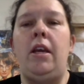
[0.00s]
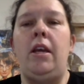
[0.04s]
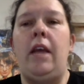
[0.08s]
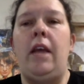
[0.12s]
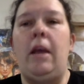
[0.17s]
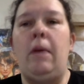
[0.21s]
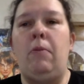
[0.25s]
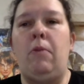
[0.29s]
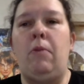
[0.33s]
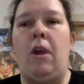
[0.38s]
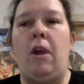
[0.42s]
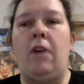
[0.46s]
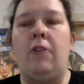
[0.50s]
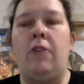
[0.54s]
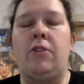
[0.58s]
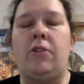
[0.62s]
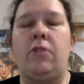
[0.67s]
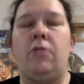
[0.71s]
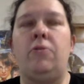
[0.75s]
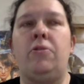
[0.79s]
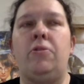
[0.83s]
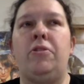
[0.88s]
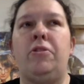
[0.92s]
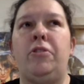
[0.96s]
And we're also
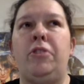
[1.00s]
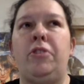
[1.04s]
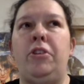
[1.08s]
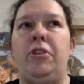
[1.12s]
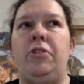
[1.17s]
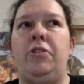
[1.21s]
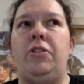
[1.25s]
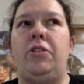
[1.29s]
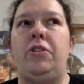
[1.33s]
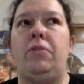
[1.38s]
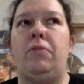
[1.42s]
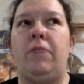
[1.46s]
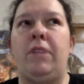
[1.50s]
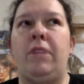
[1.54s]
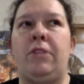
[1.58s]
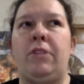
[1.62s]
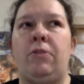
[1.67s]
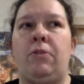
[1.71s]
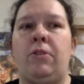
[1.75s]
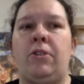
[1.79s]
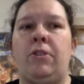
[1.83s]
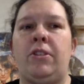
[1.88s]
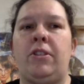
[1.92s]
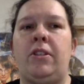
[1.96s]
going to use the
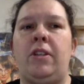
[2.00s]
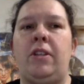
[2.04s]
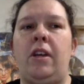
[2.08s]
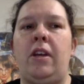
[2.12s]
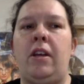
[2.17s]
resource